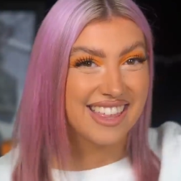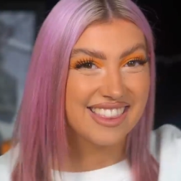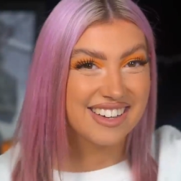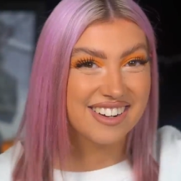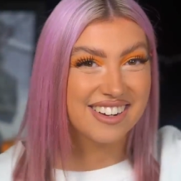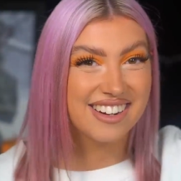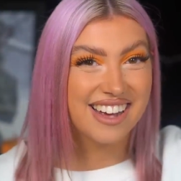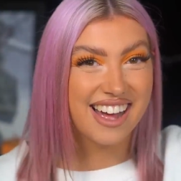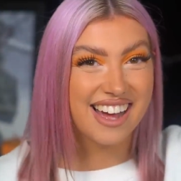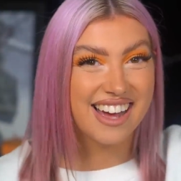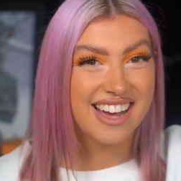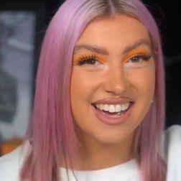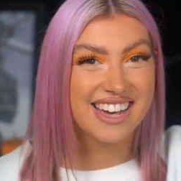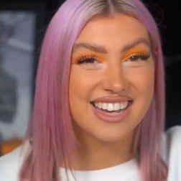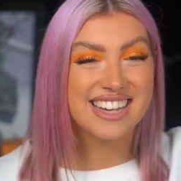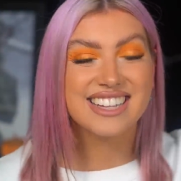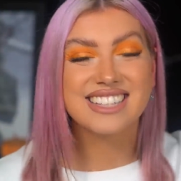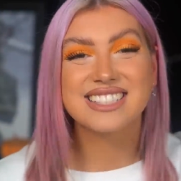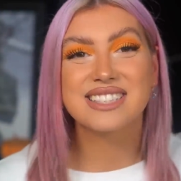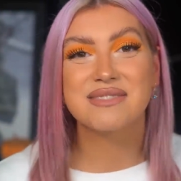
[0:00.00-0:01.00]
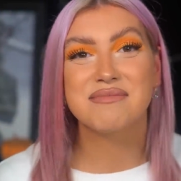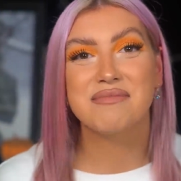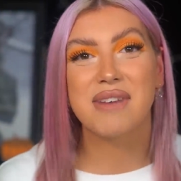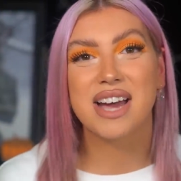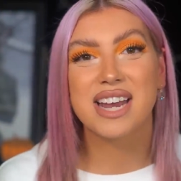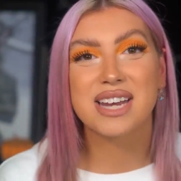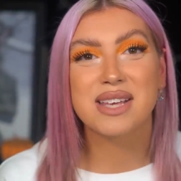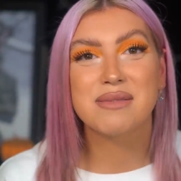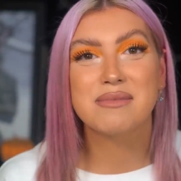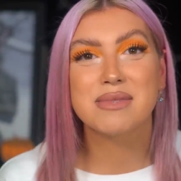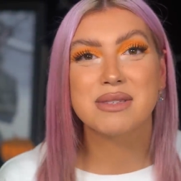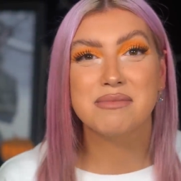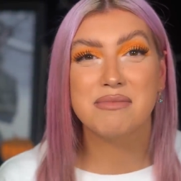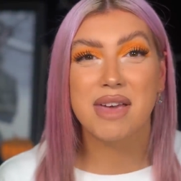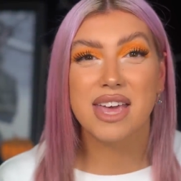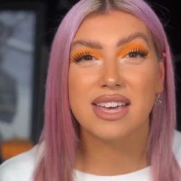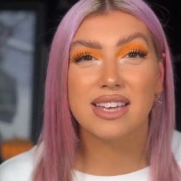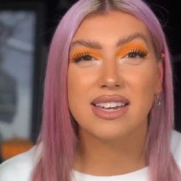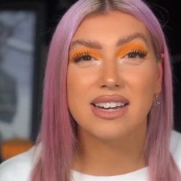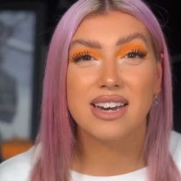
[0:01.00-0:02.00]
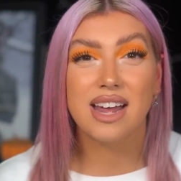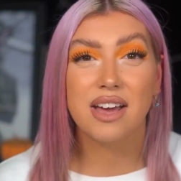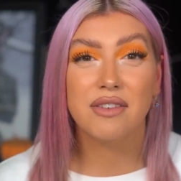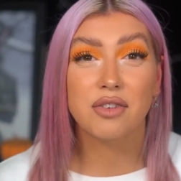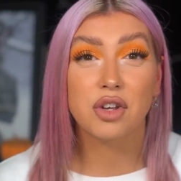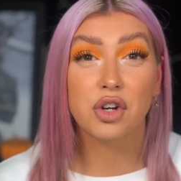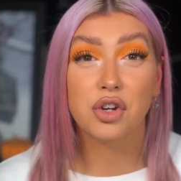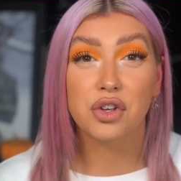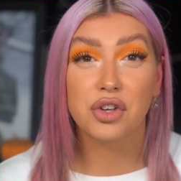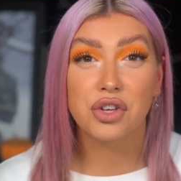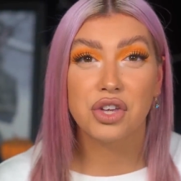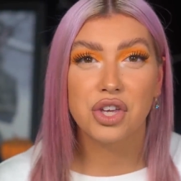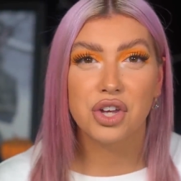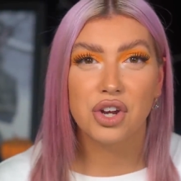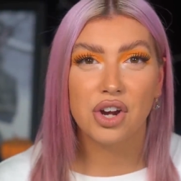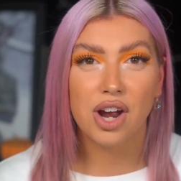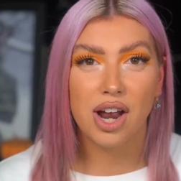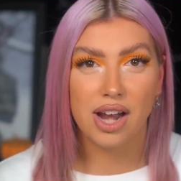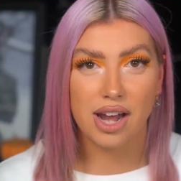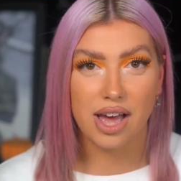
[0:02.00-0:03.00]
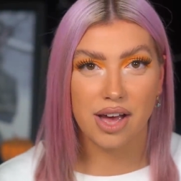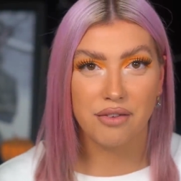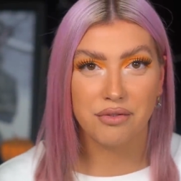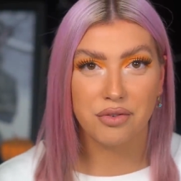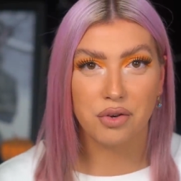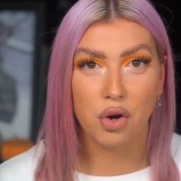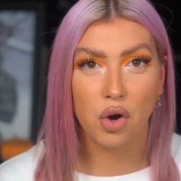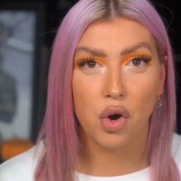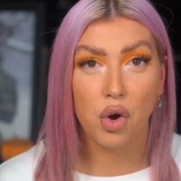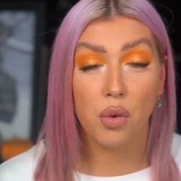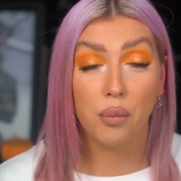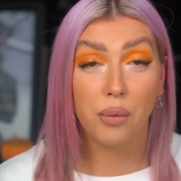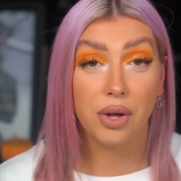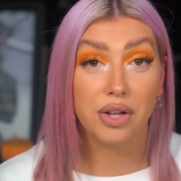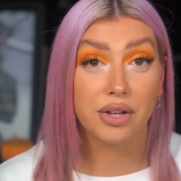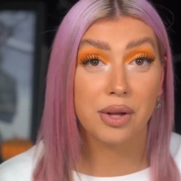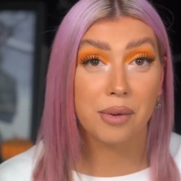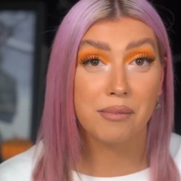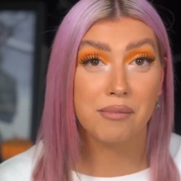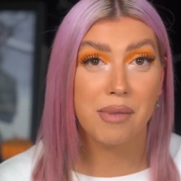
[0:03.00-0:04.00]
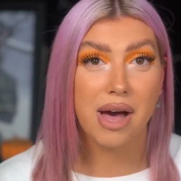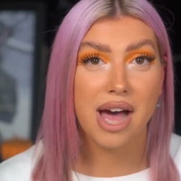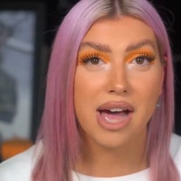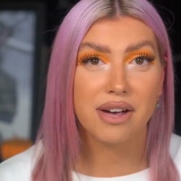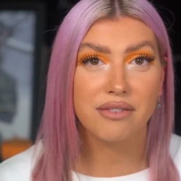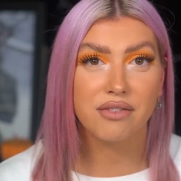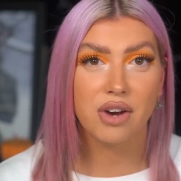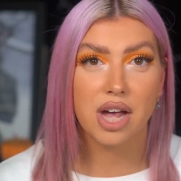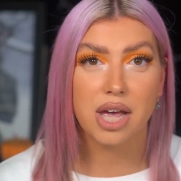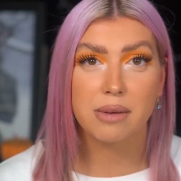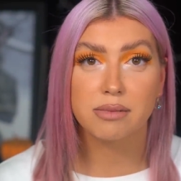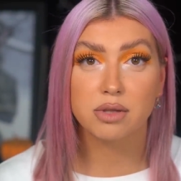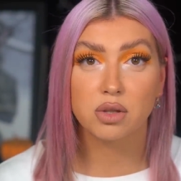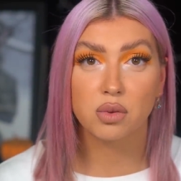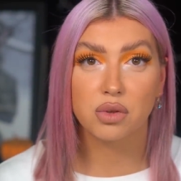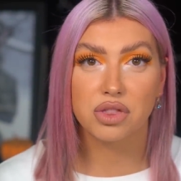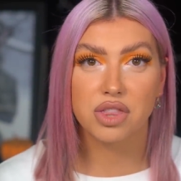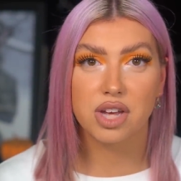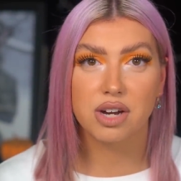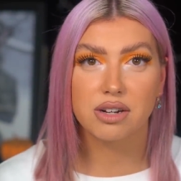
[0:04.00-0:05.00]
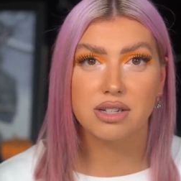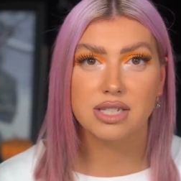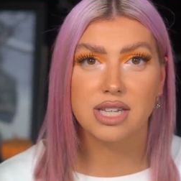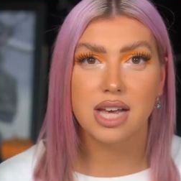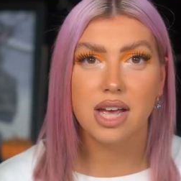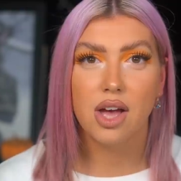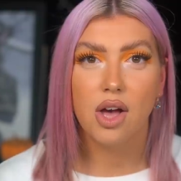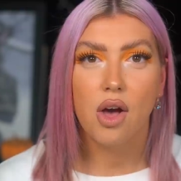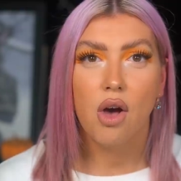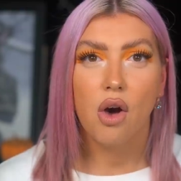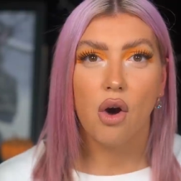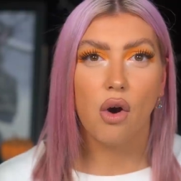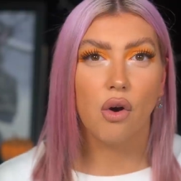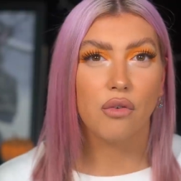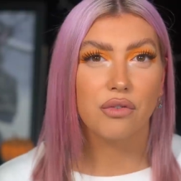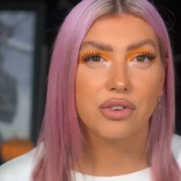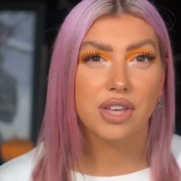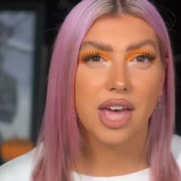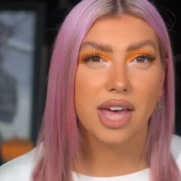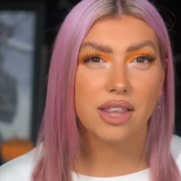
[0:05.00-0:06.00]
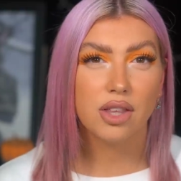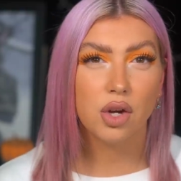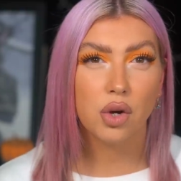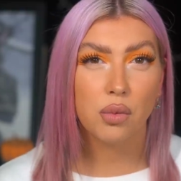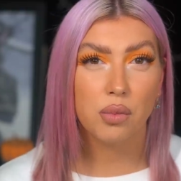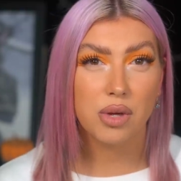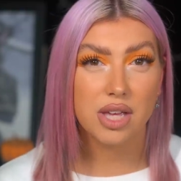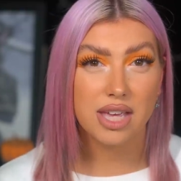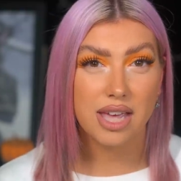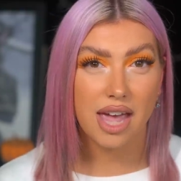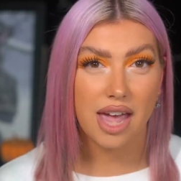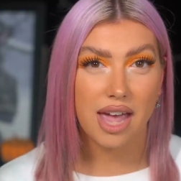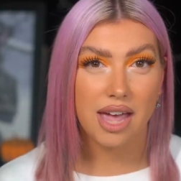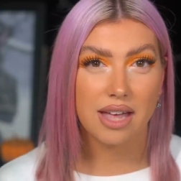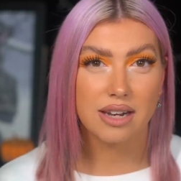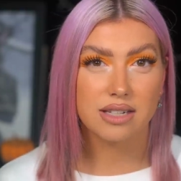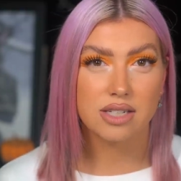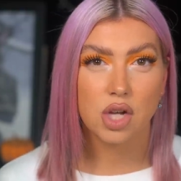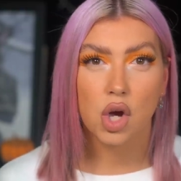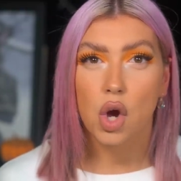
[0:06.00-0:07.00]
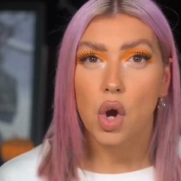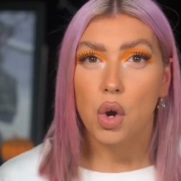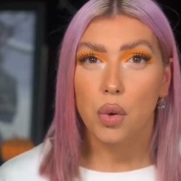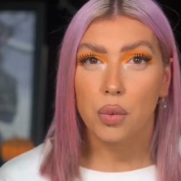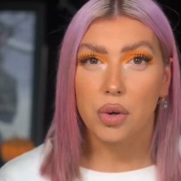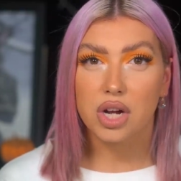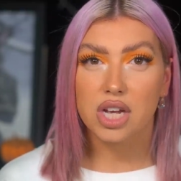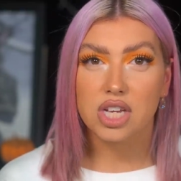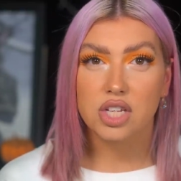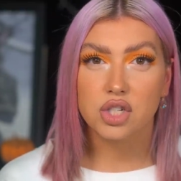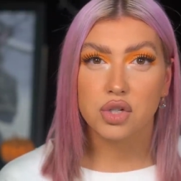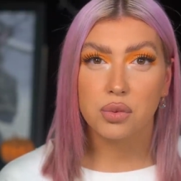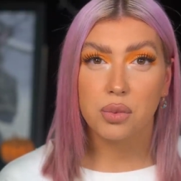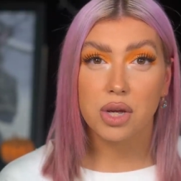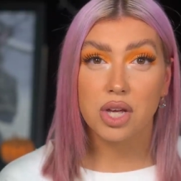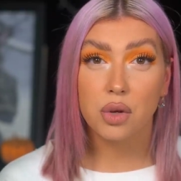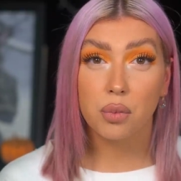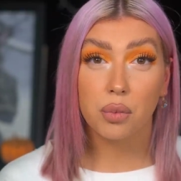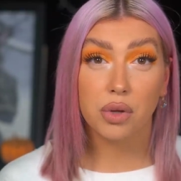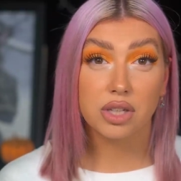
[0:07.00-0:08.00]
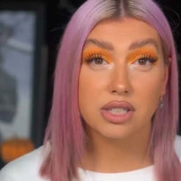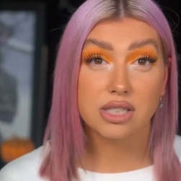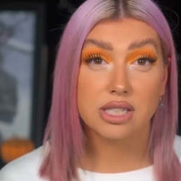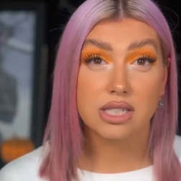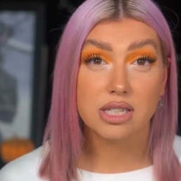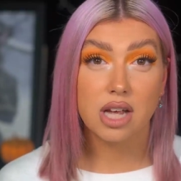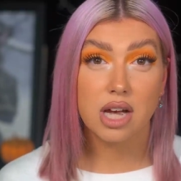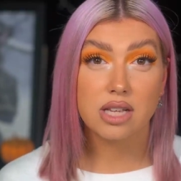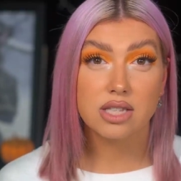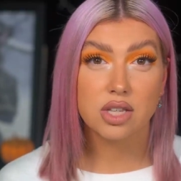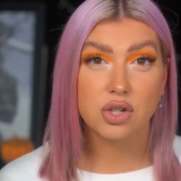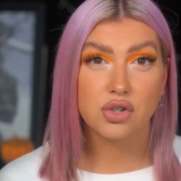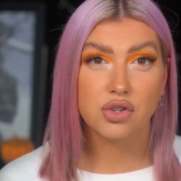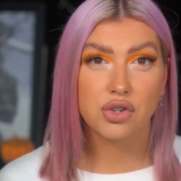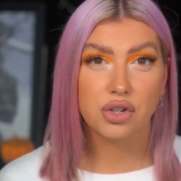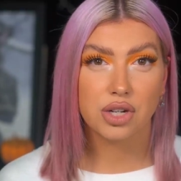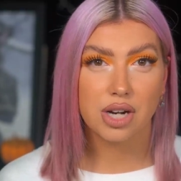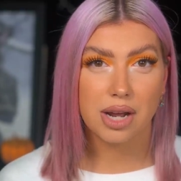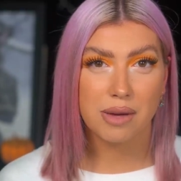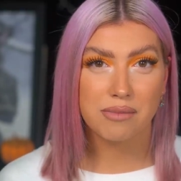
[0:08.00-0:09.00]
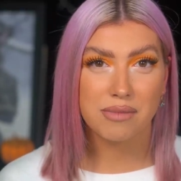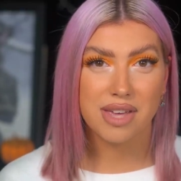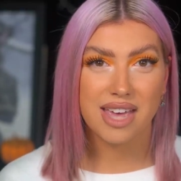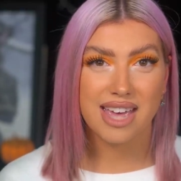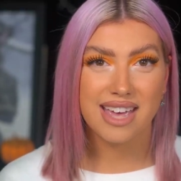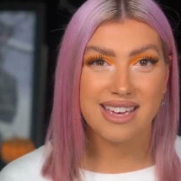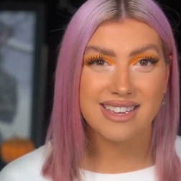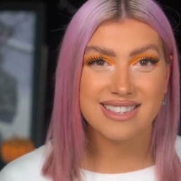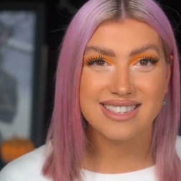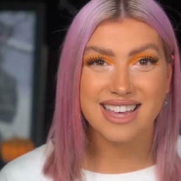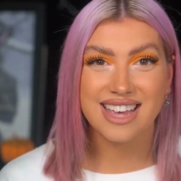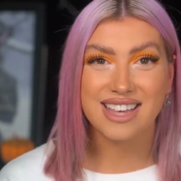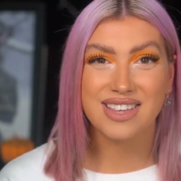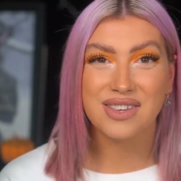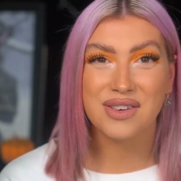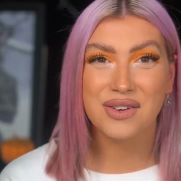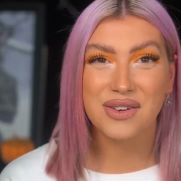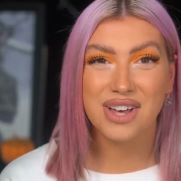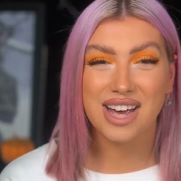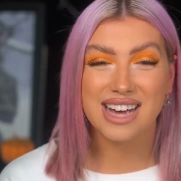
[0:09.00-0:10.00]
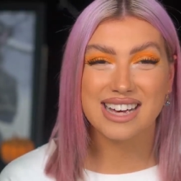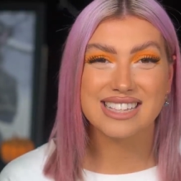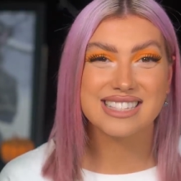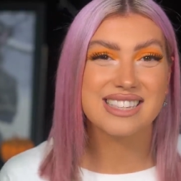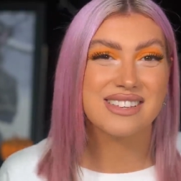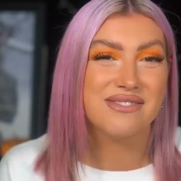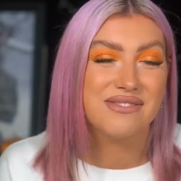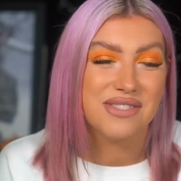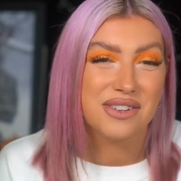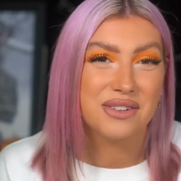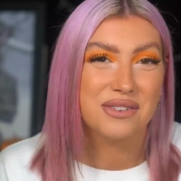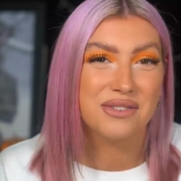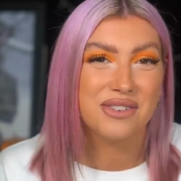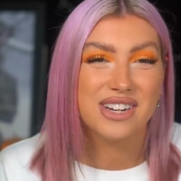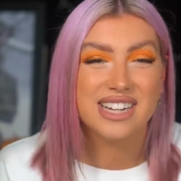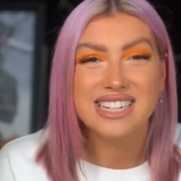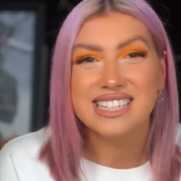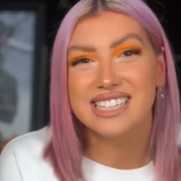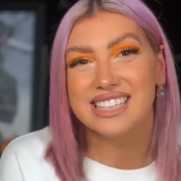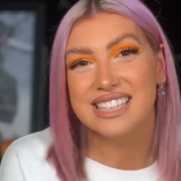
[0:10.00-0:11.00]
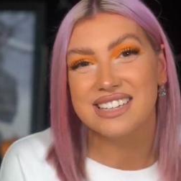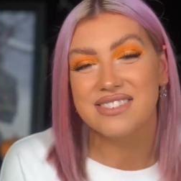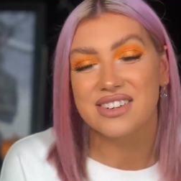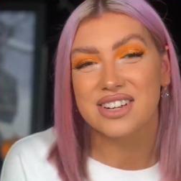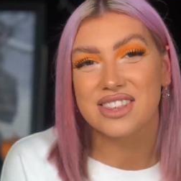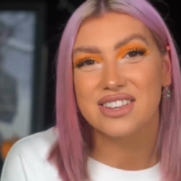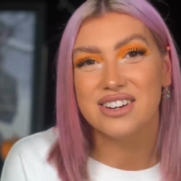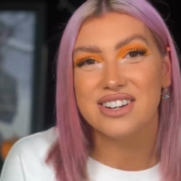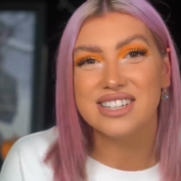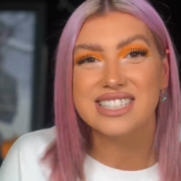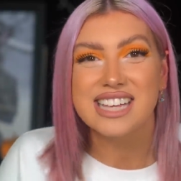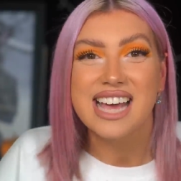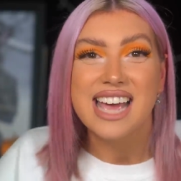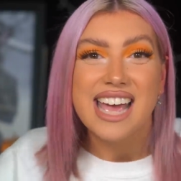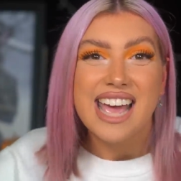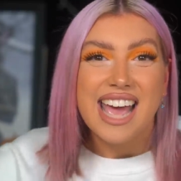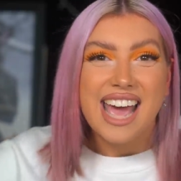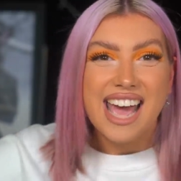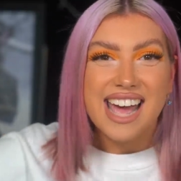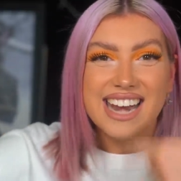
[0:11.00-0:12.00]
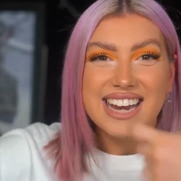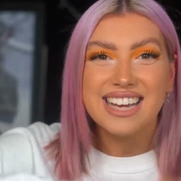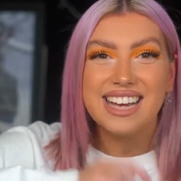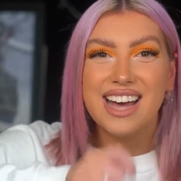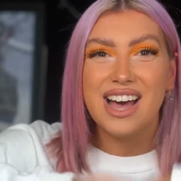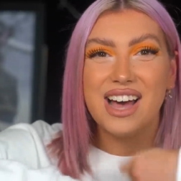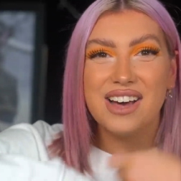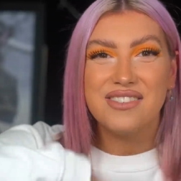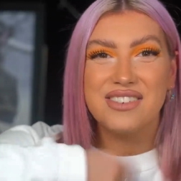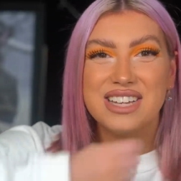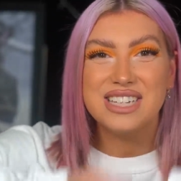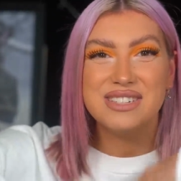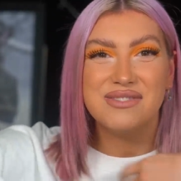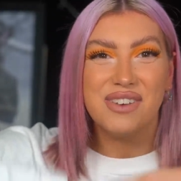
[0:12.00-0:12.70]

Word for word: there guys, my name is Megan if you're new here, and if not, welcome back for episode thirty of Killer Weekend, where each week we'll discuss a true crime case and you guys can feel free to leave your thoughts in the comments